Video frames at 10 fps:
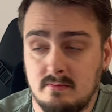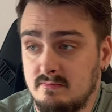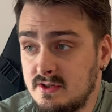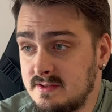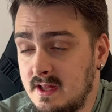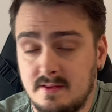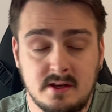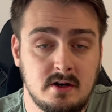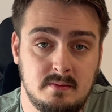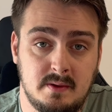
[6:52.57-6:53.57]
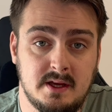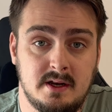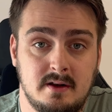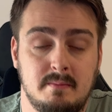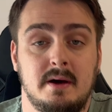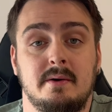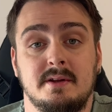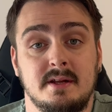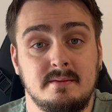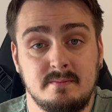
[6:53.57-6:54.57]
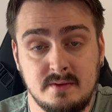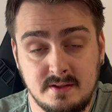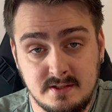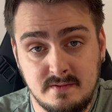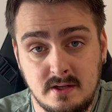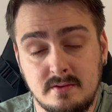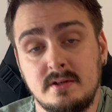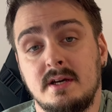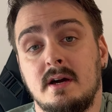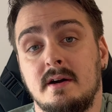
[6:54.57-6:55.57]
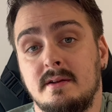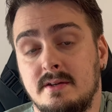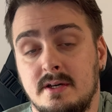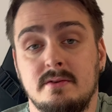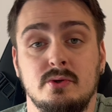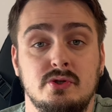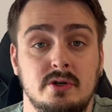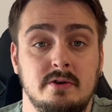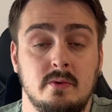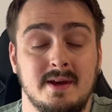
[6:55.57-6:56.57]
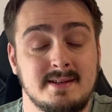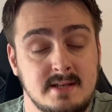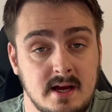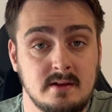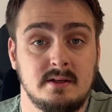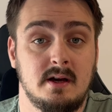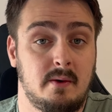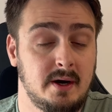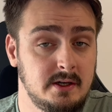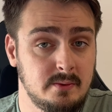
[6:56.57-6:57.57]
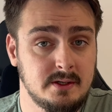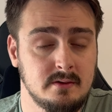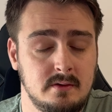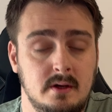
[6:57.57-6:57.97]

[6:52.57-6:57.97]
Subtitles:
There's nothing complicated about it. And in this video today, I intend to show you exactly how I do it